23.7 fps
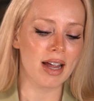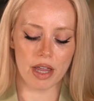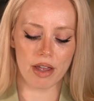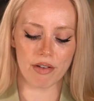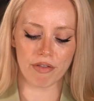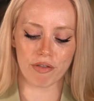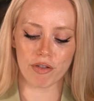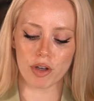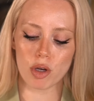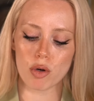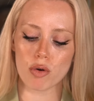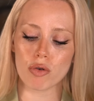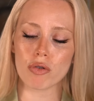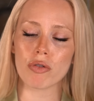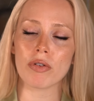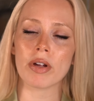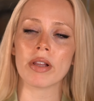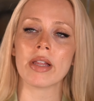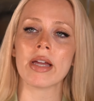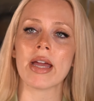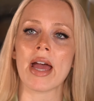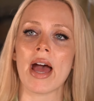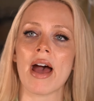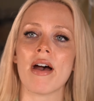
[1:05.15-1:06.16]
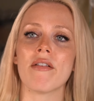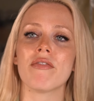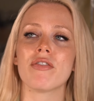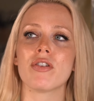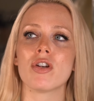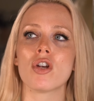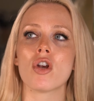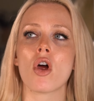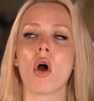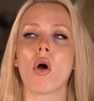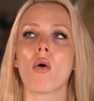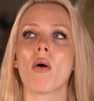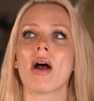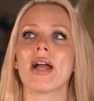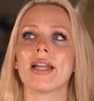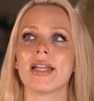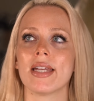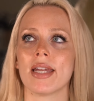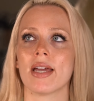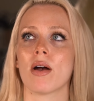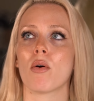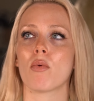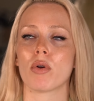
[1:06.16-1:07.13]
If you really have no
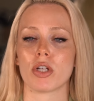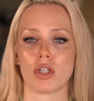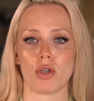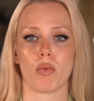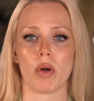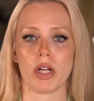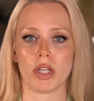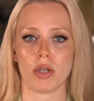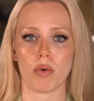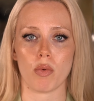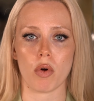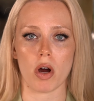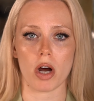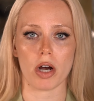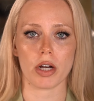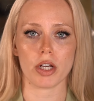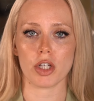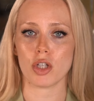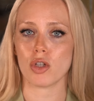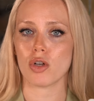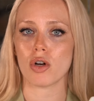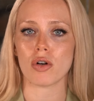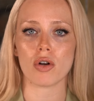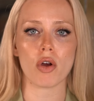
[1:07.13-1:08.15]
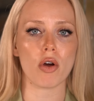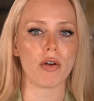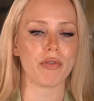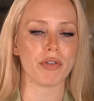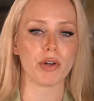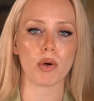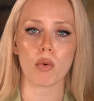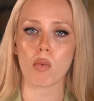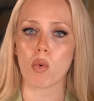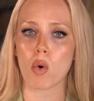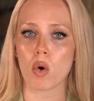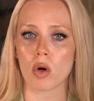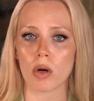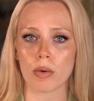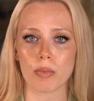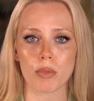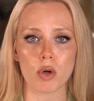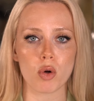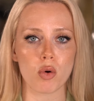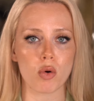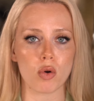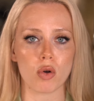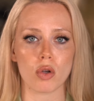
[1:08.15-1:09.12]
idea which one you are, you don't know if you're
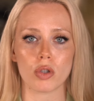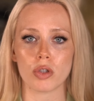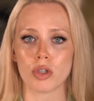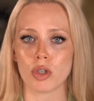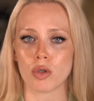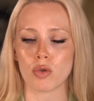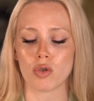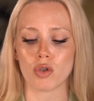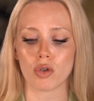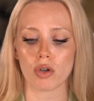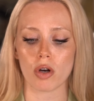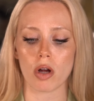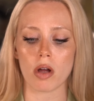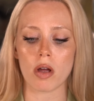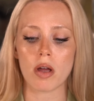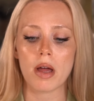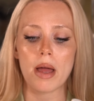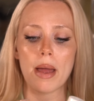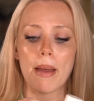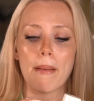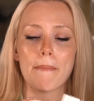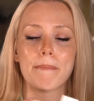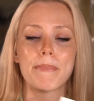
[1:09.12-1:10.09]
warm, cool, neutral,